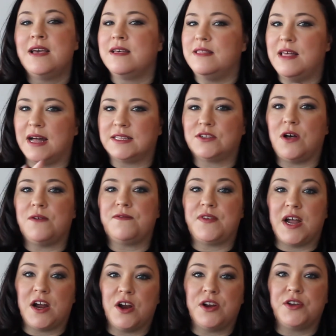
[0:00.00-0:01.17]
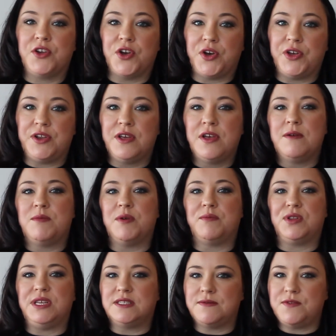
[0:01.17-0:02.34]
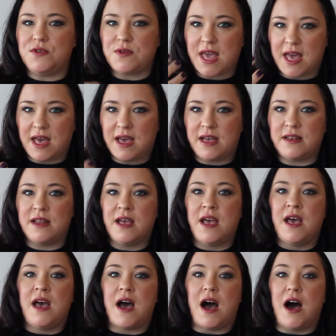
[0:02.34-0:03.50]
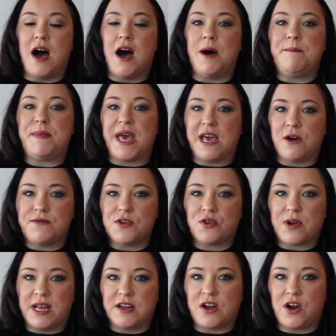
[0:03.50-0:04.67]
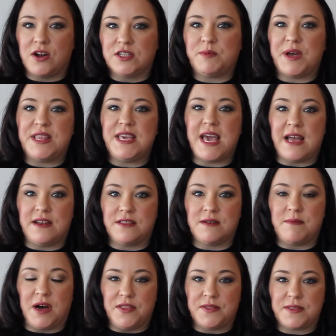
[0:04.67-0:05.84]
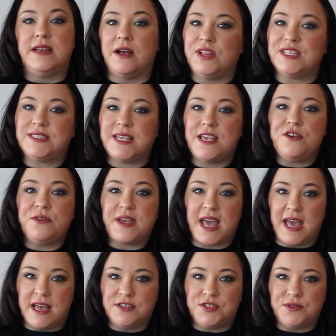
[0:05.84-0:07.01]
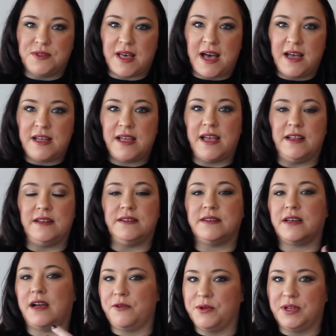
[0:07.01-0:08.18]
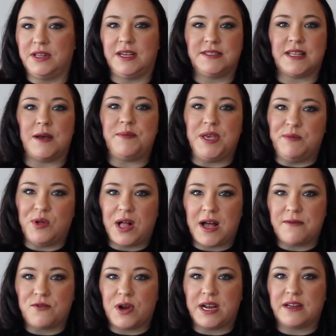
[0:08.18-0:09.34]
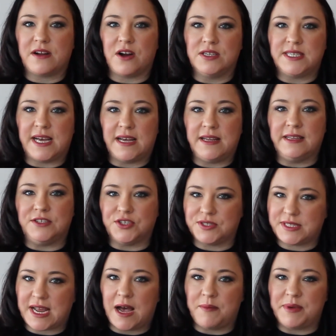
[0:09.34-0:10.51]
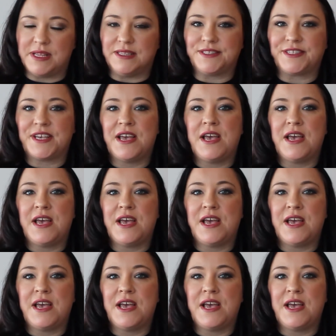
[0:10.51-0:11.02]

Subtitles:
That's all fair and good, but please, if you can, pay off your credit cards by the end of the month. Now, let's say you can't do that, and I realize that people have credit card debt, it just happens.